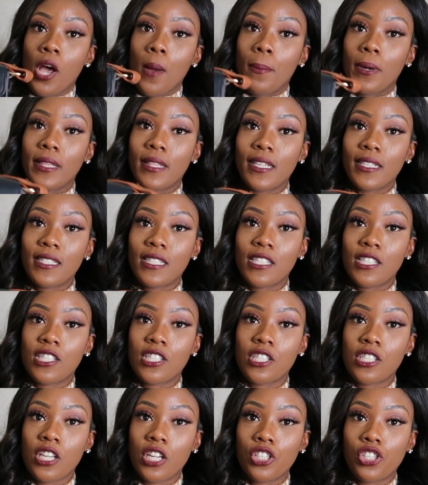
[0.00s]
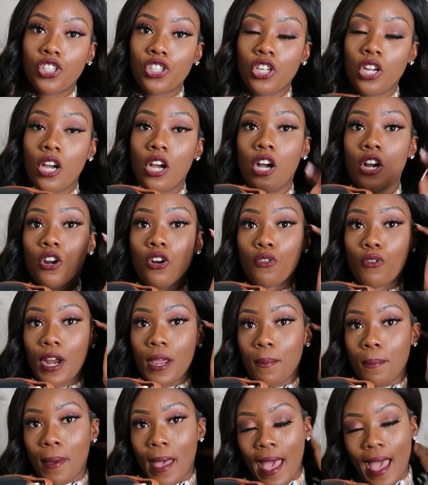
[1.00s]
But this is such a
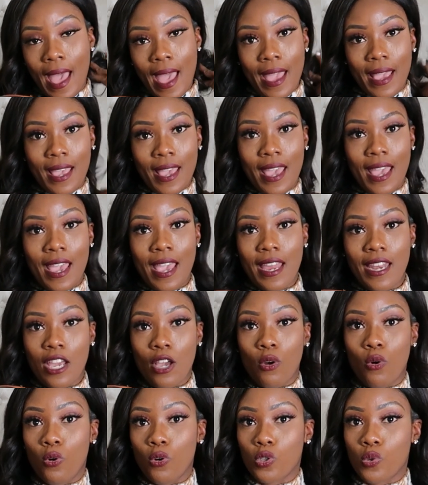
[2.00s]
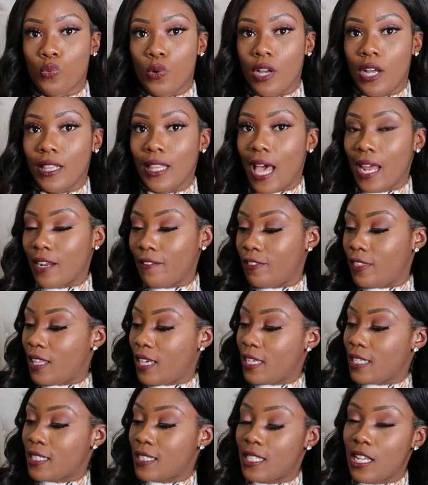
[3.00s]
great bag, and it goes with a lot of
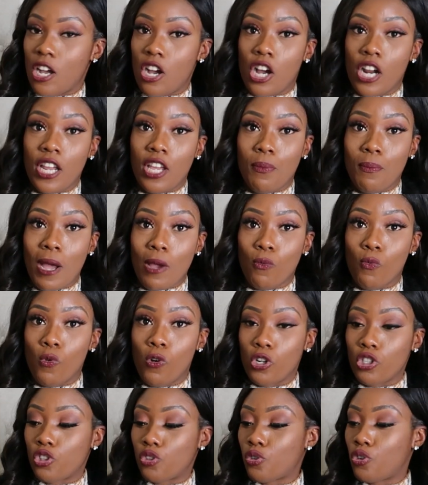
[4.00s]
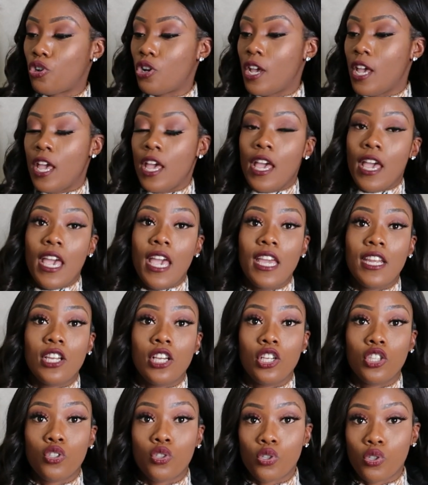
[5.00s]
things that are in my wardrobe, and
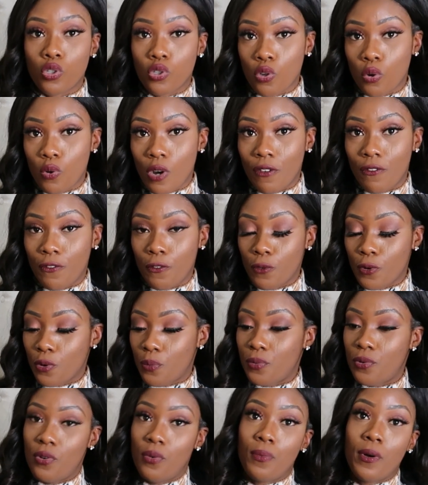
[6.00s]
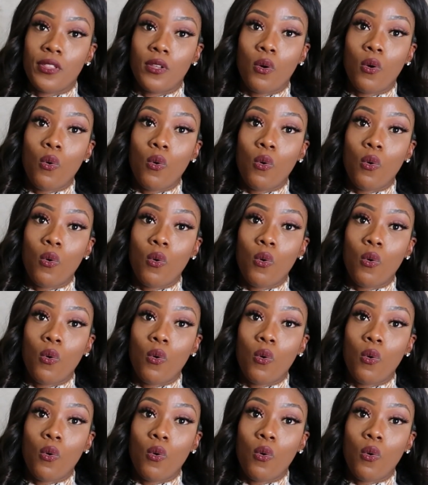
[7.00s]
it's so affordable, but the